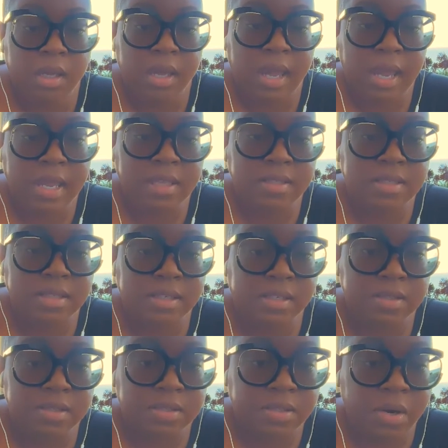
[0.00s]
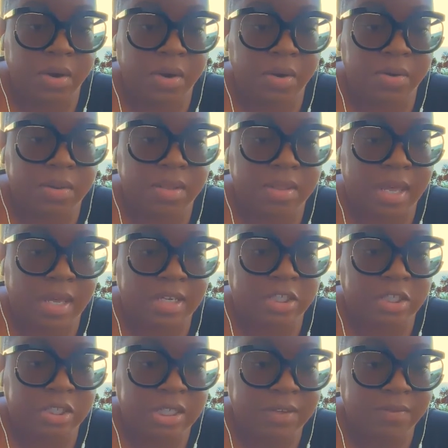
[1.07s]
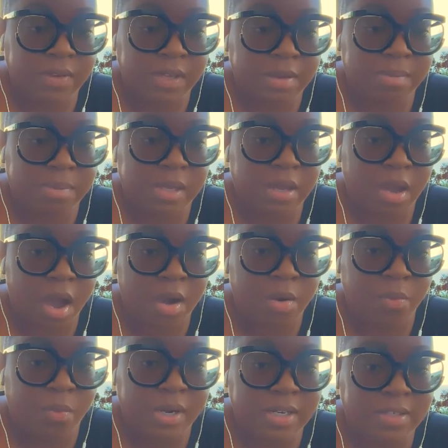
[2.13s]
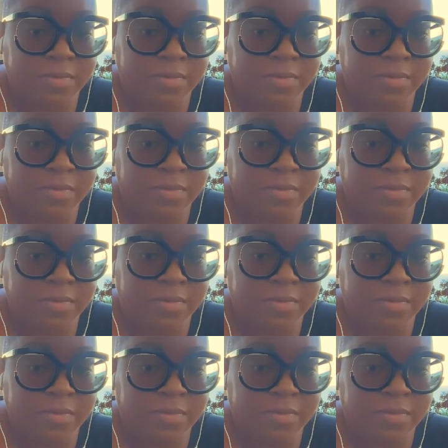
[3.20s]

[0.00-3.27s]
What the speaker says: It's a concern that achieving beyond what is